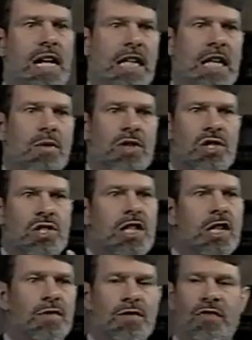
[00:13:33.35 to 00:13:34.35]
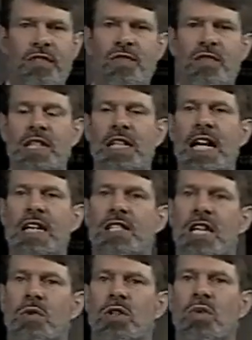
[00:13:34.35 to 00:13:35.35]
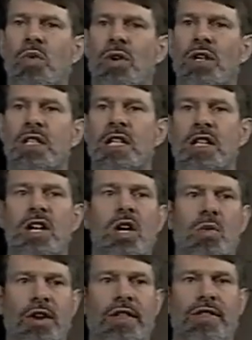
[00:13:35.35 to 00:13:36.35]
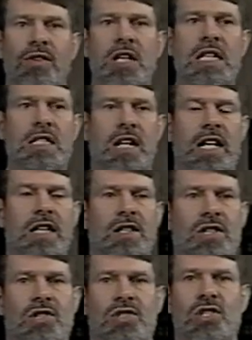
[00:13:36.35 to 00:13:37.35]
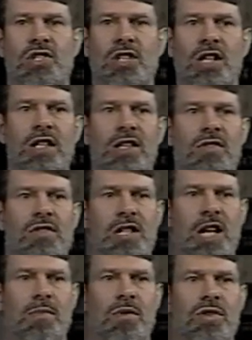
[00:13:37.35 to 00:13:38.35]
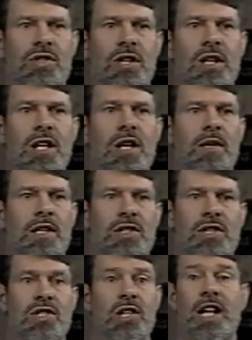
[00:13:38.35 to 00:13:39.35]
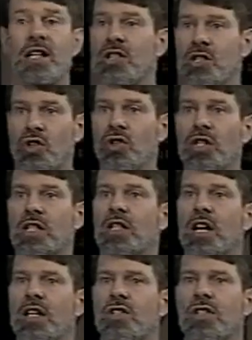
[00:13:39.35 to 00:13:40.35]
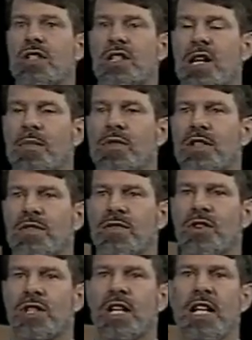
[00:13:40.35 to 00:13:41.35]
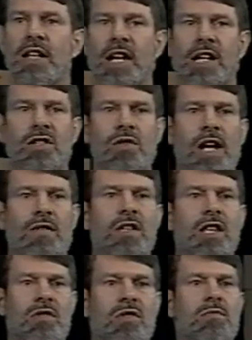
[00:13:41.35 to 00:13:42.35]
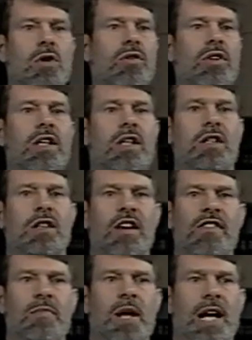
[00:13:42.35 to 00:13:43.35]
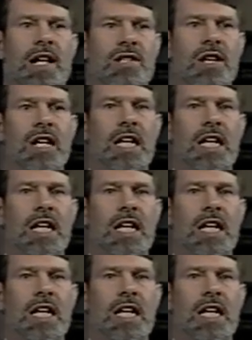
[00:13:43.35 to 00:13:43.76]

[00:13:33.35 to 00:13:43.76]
And they were sealed. For 50 days, they were quarantined with 30 scientists to study those samples. Because the scientists couldn't touch the samples at first, they had to do everything remotely in glove bags.